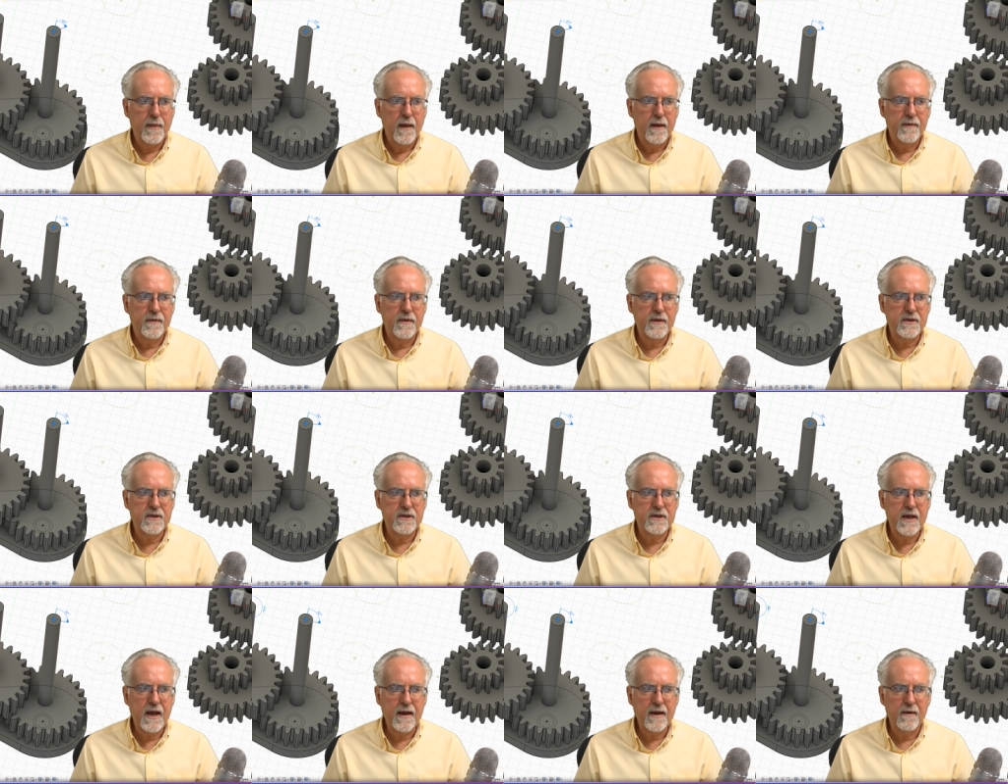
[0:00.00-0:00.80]
the
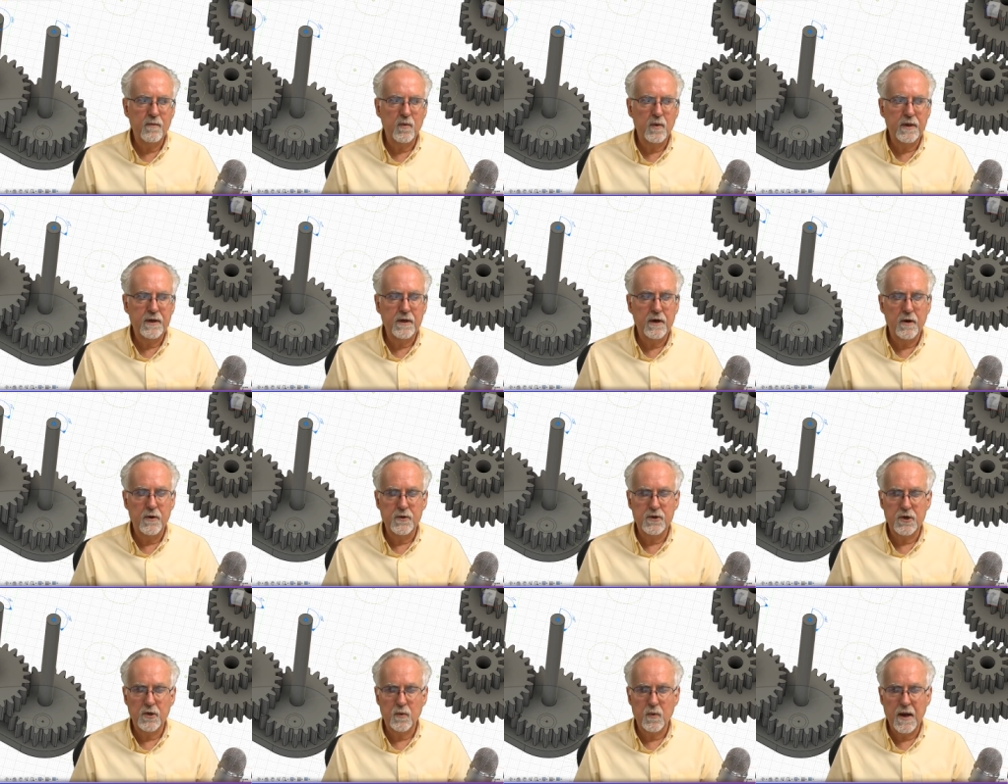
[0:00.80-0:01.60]
second one
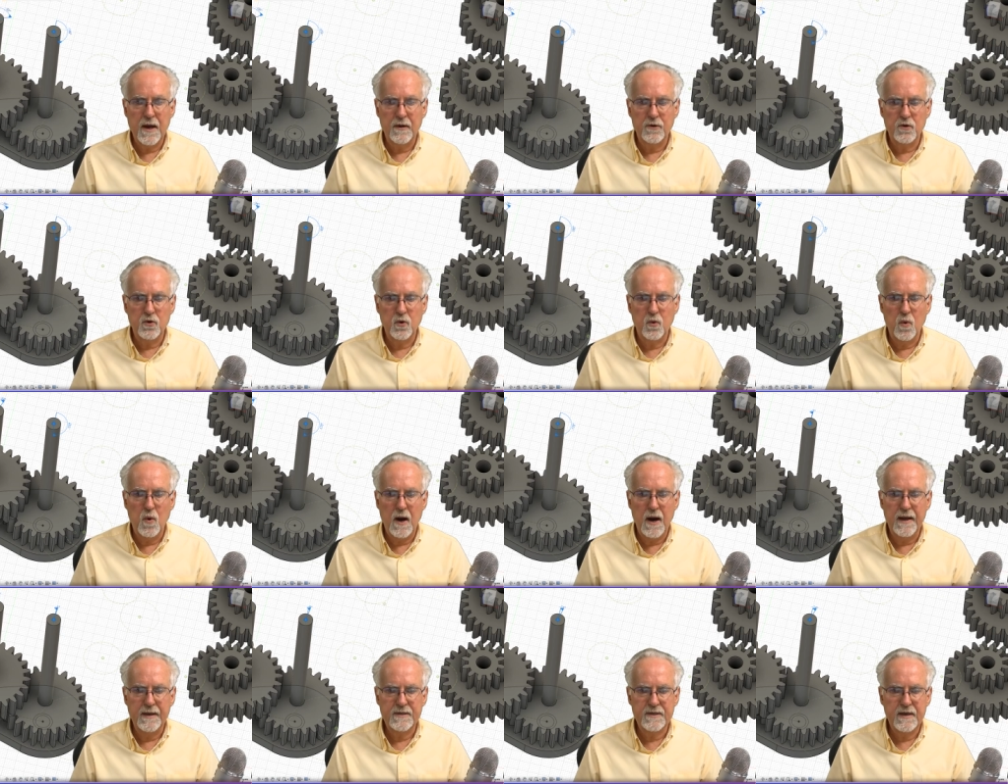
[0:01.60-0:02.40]
goes around
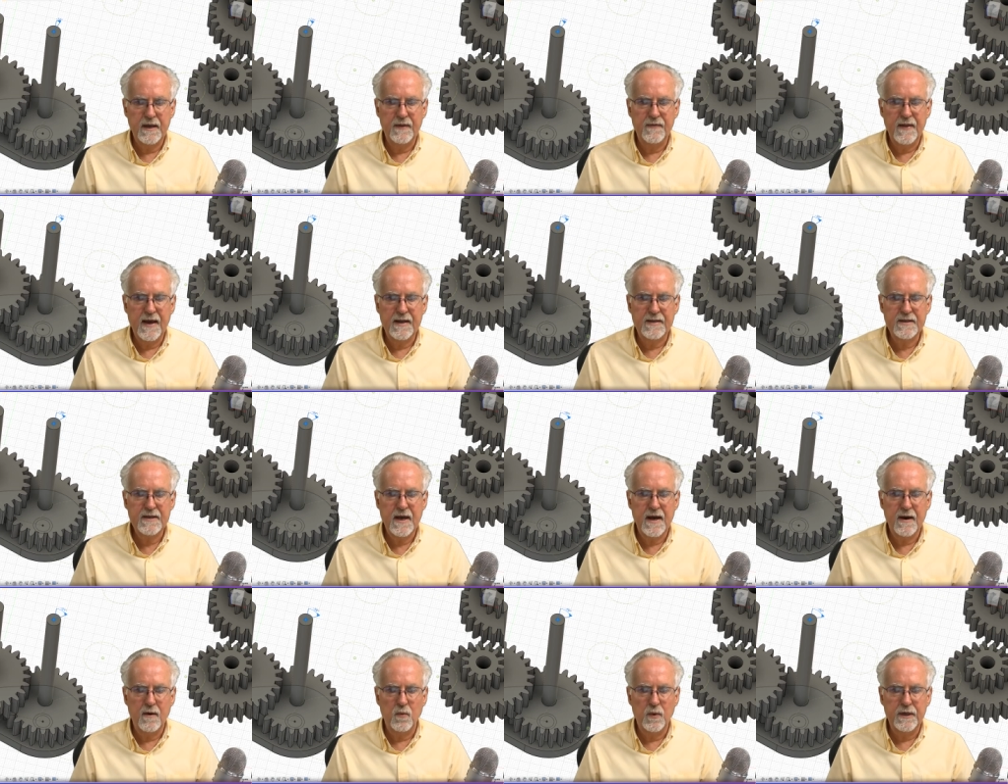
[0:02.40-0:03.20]
twice, and that's
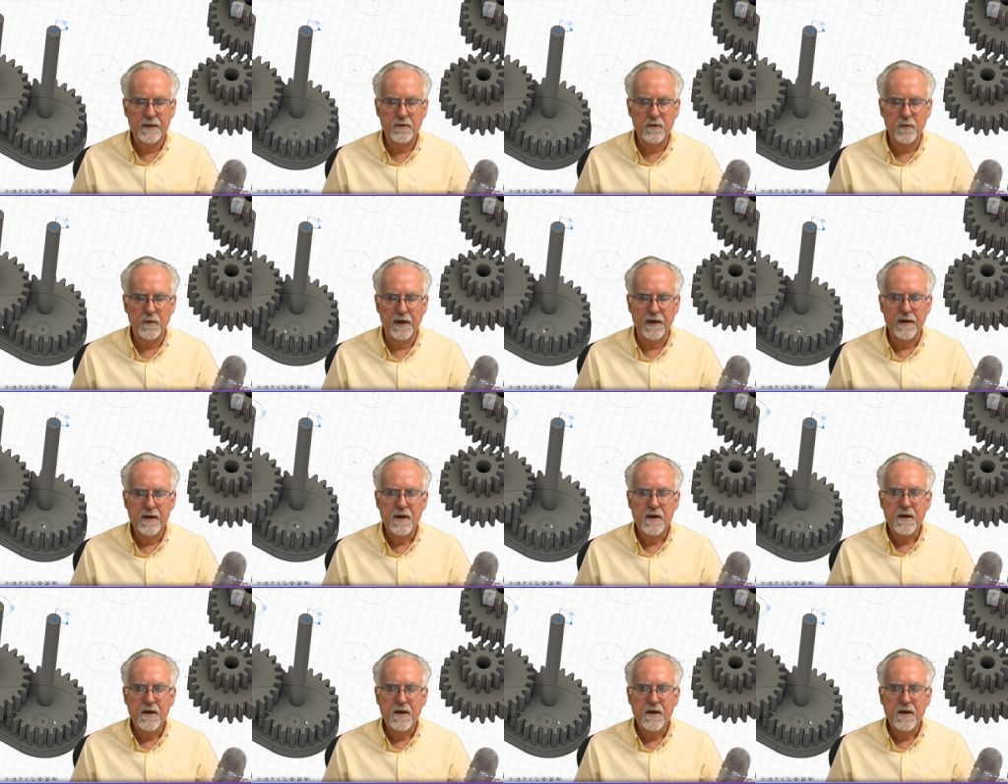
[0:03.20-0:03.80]
how we do it.